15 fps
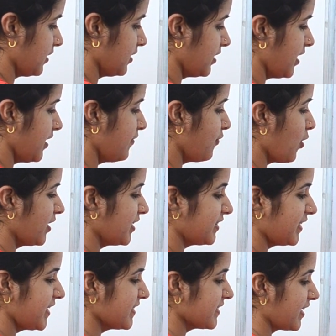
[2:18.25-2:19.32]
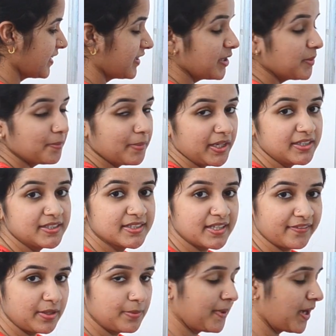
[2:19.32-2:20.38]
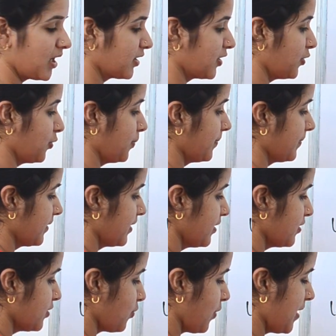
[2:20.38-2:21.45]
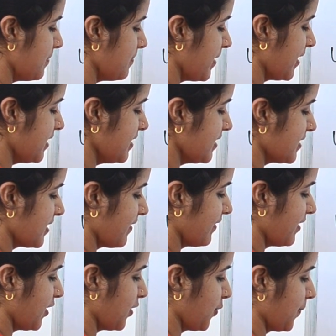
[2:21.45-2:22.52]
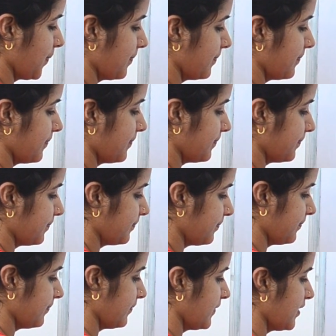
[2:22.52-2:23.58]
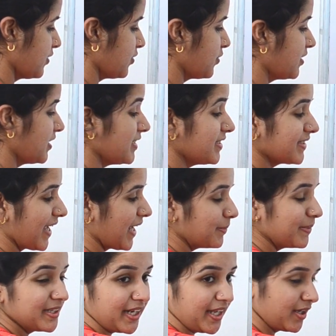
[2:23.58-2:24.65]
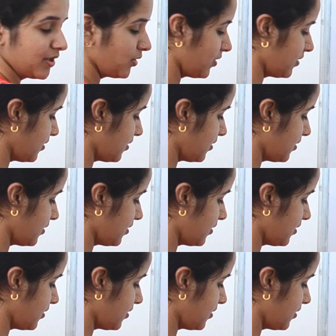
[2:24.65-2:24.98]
343 is nothing but 7 power cube. So 1 by 7 cube. So this can be taken on